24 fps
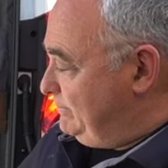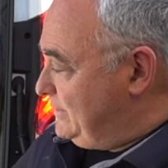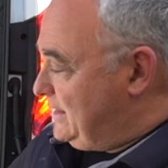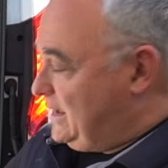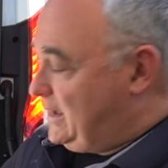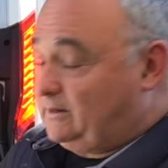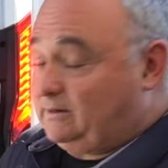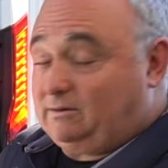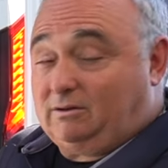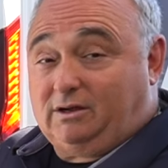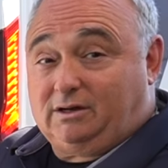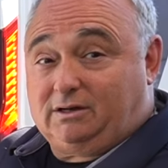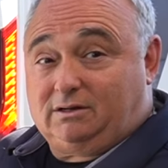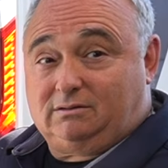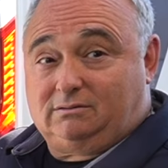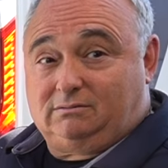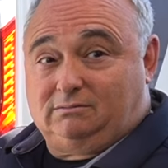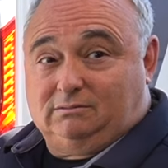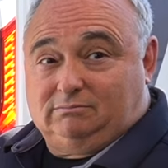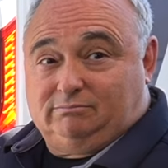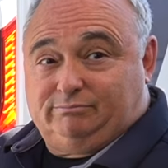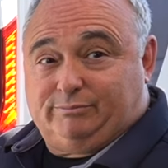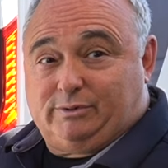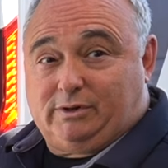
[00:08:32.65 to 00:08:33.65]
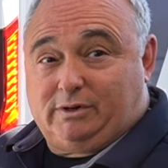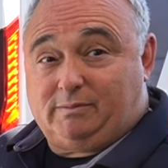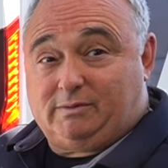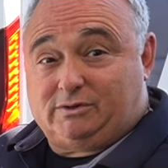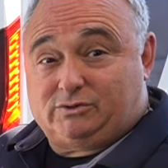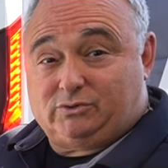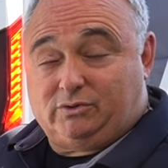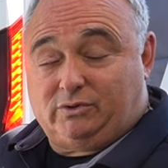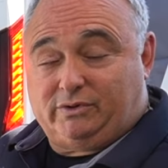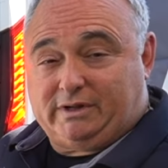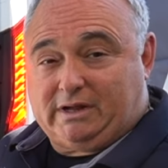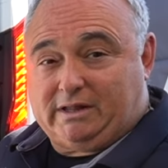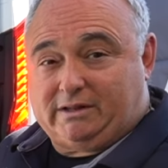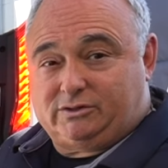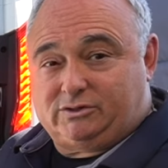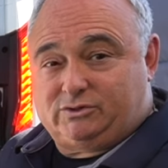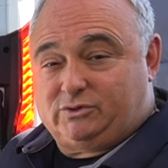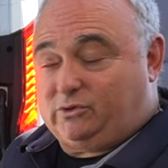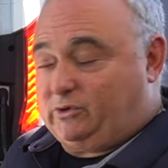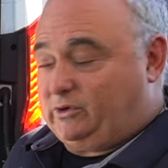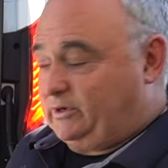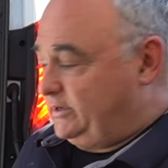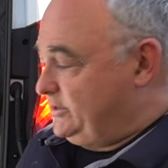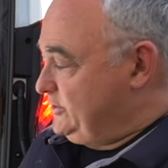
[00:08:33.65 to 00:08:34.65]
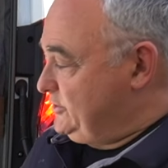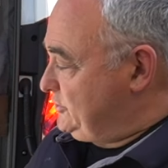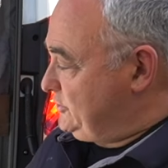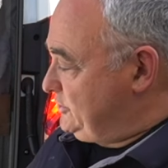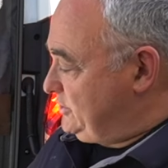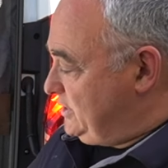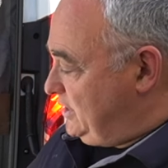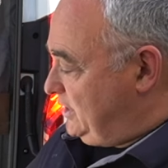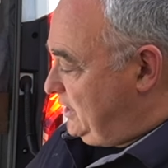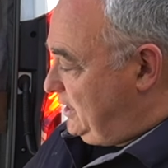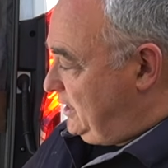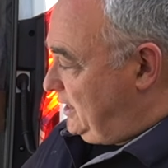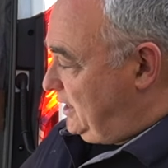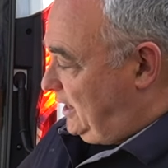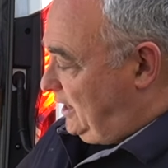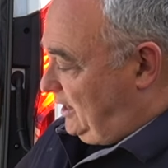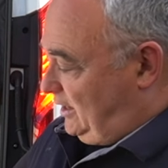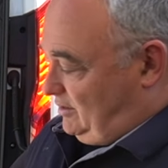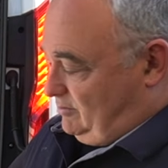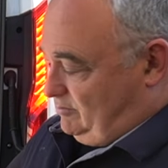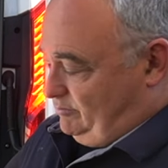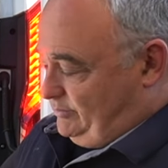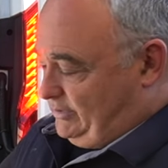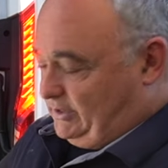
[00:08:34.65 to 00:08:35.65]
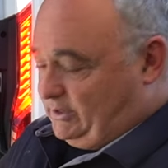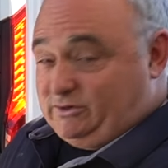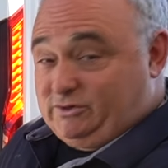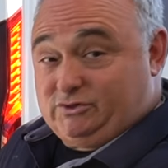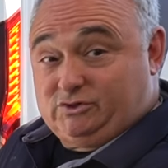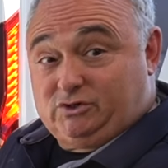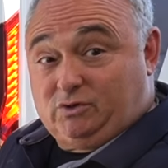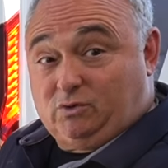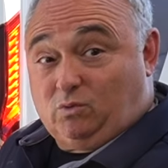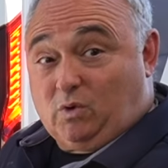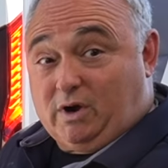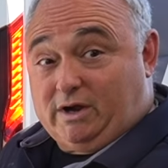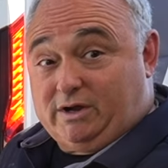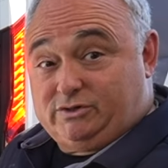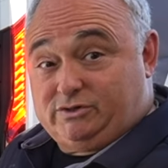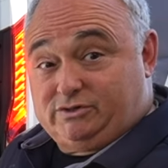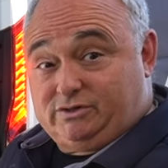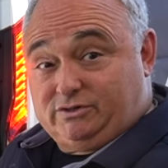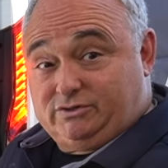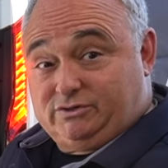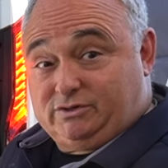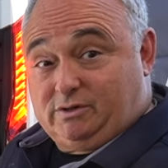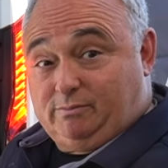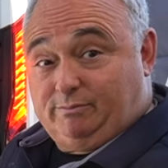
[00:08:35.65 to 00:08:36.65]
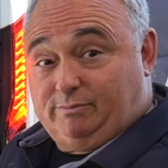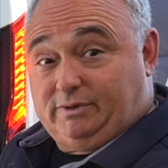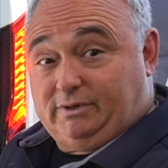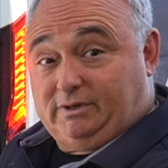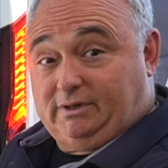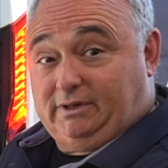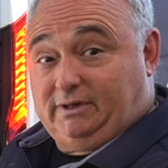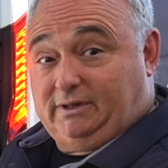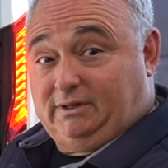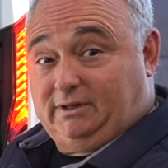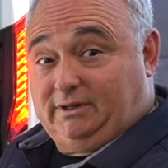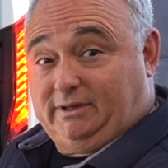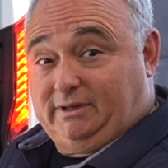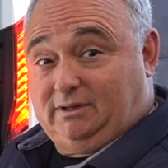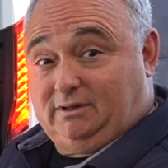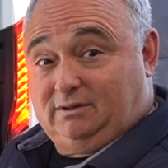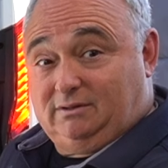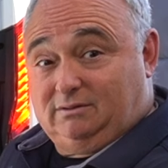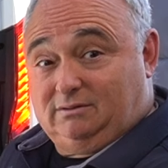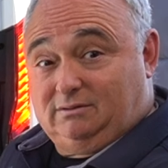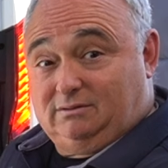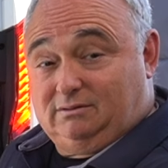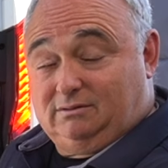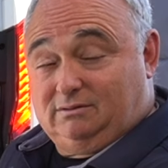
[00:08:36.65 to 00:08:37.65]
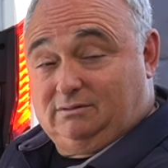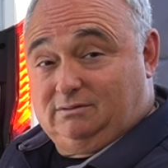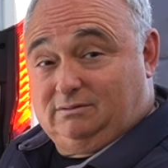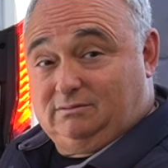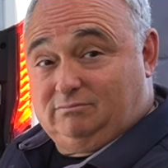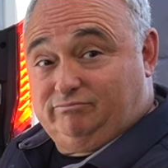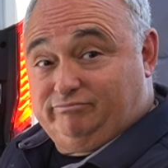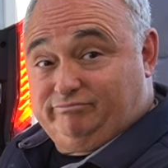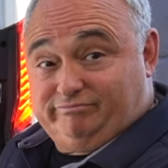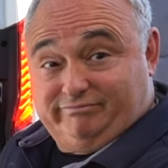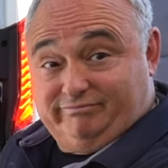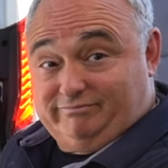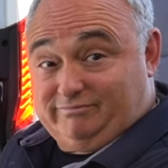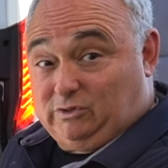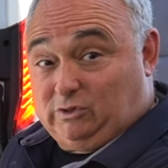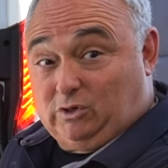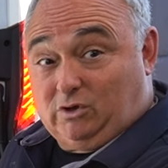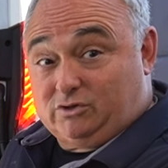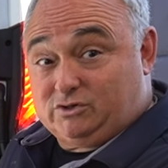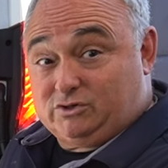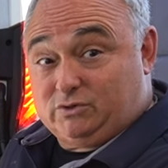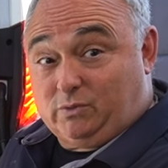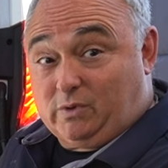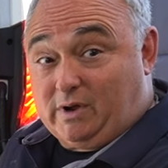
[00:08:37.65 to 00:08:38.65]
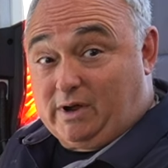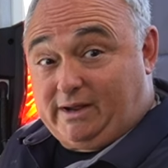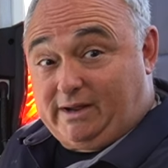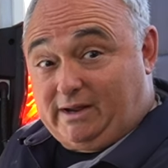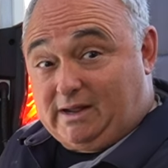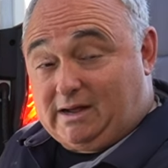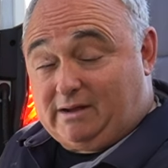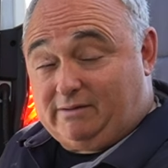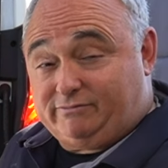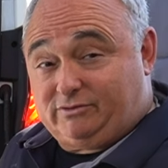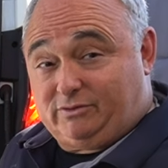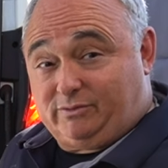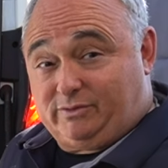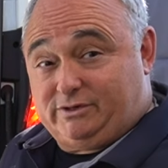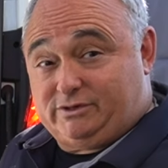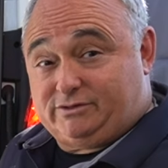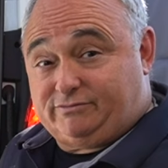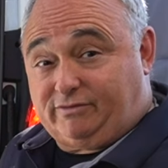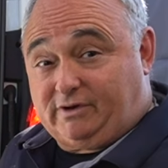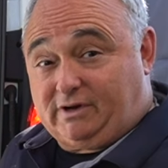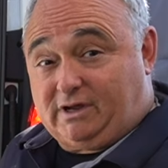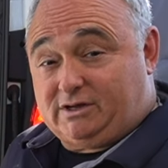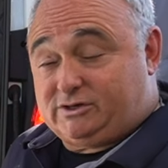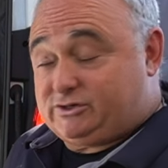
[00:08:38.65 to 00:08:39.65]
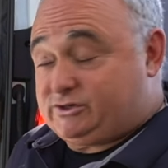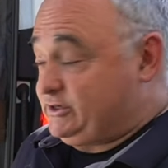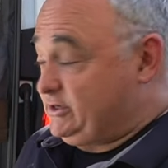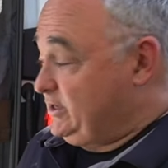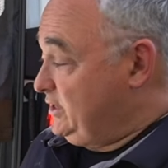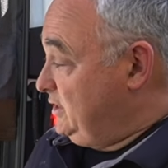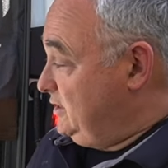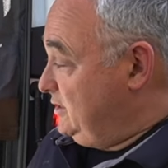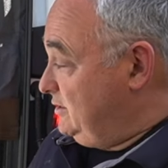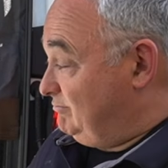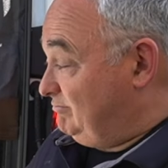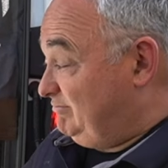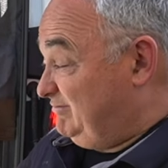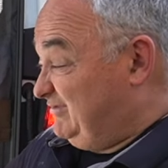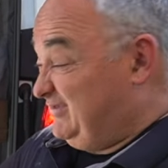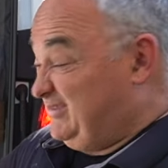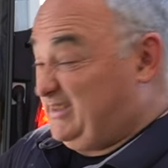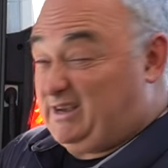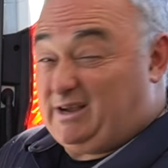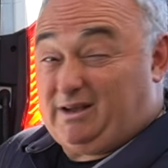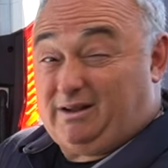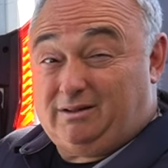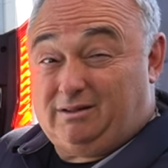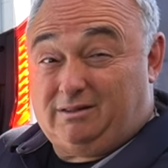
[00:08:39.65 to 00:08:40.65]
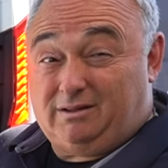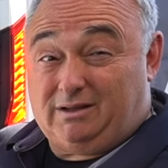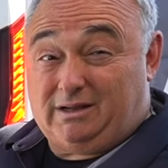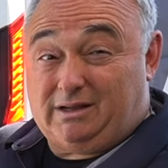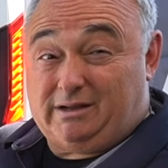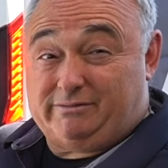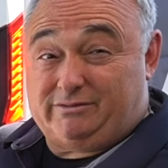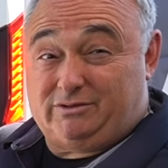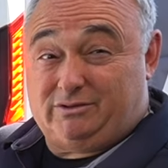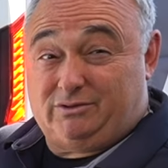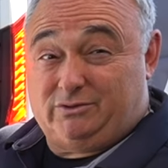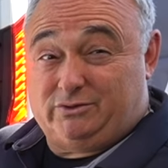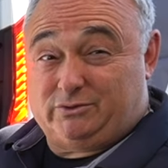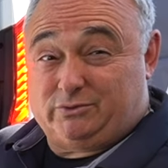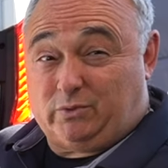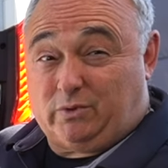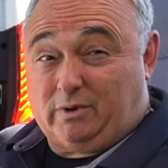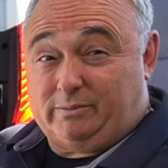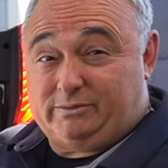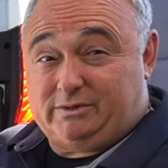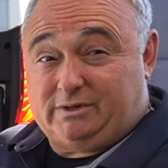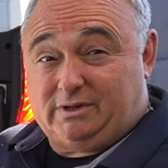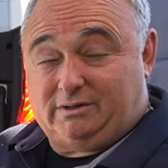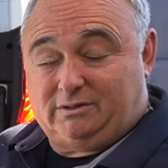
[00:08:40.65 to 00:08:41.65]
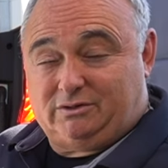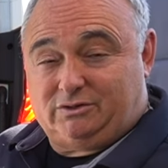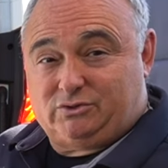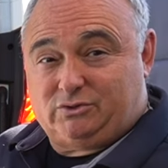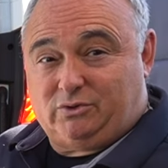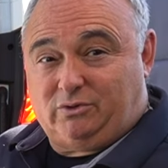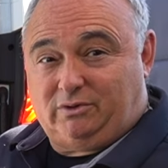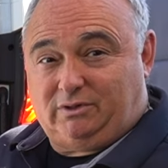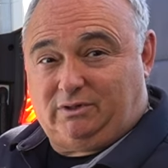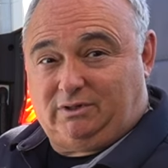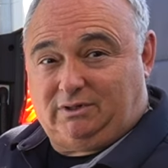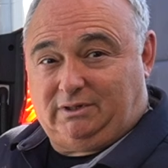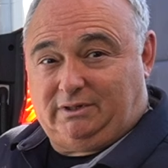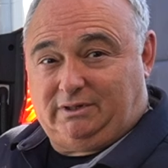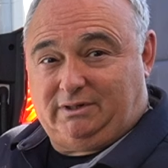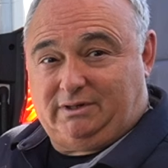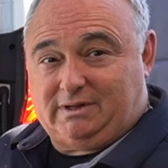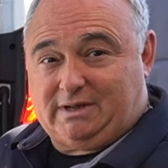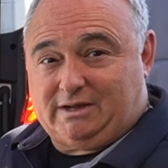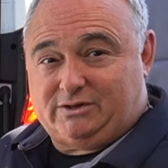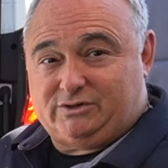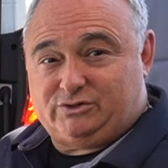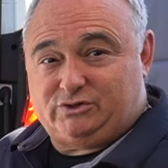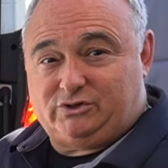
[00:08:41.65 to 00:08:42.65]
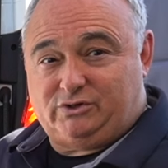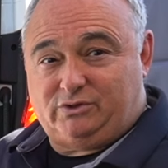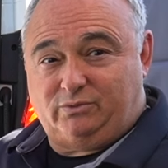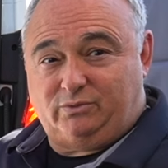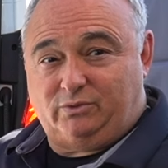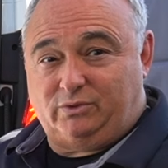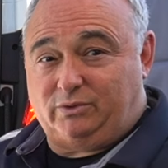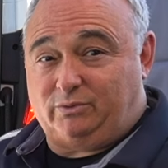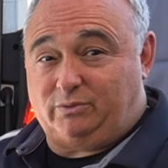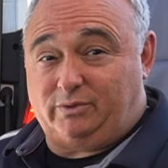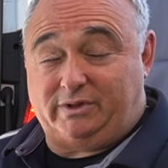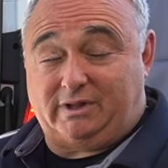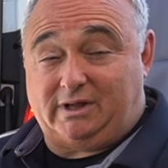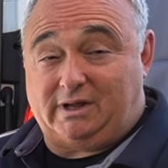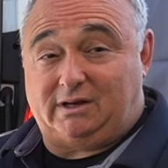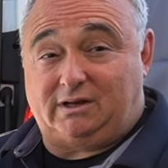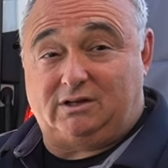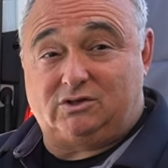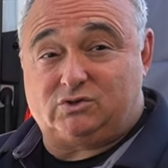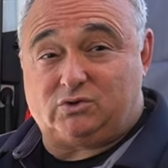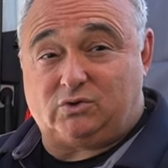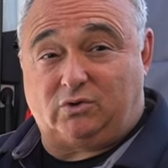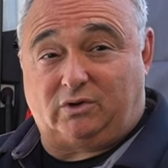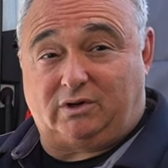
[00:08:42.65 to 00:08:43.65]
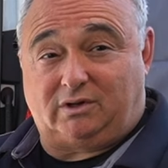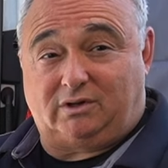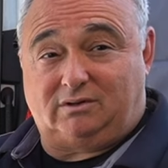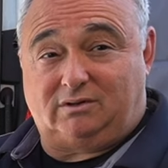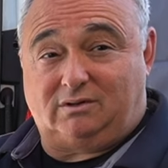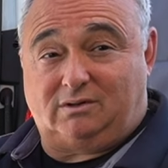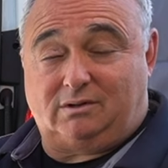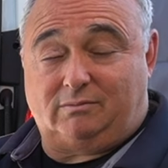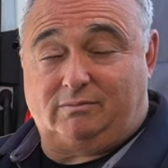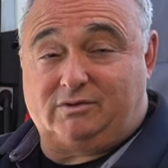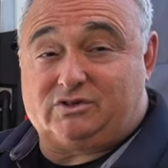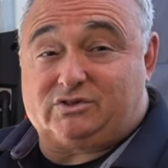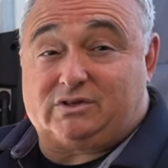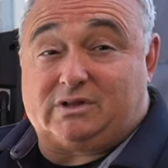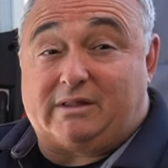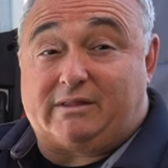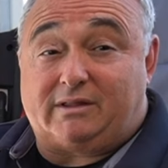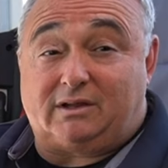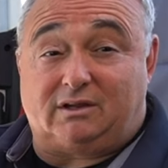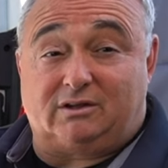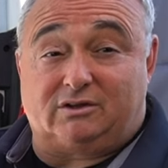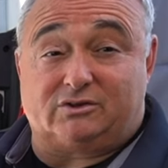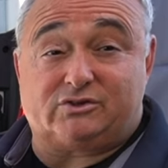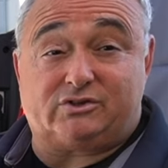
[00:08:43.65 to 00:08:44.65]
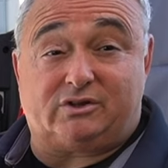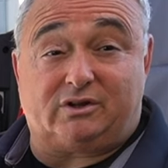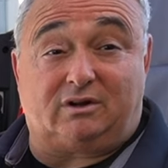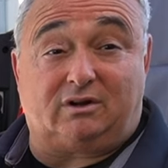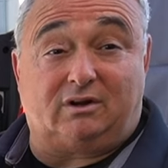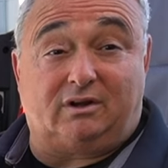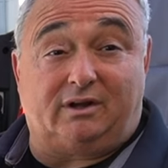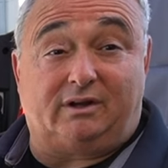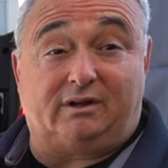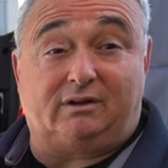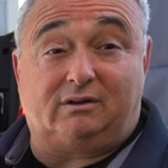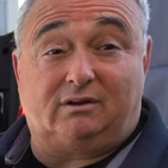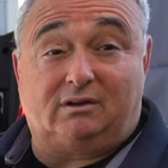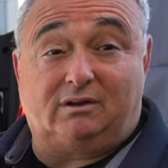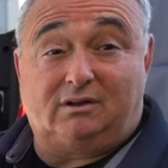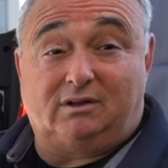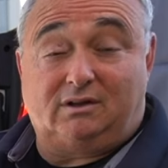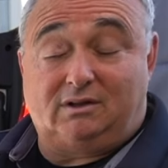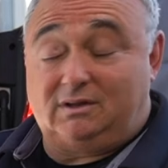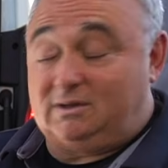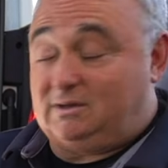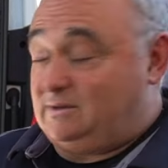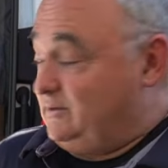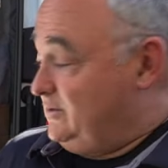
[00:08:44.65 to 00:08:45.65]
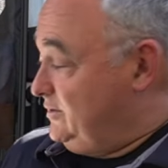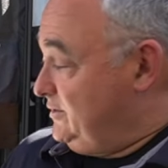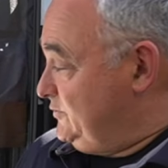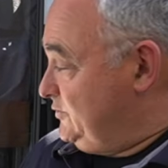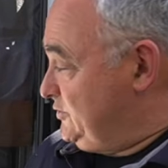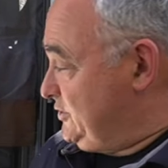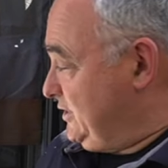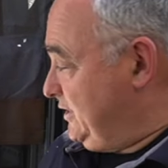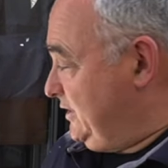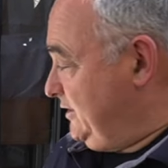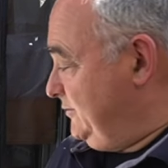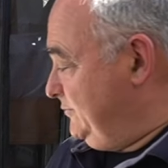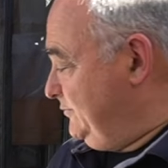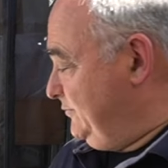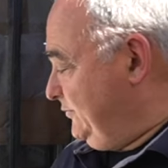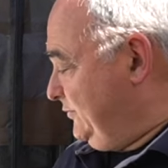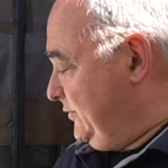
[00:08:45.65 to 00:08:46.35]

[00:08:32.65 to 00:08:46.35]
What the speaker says: Unlike pretty much all the other toilets, because your waste is completely locked away after each flush, the only thing you have to do is wipe down the toilet lid as you would with any toilet. There's nothing else to clean. So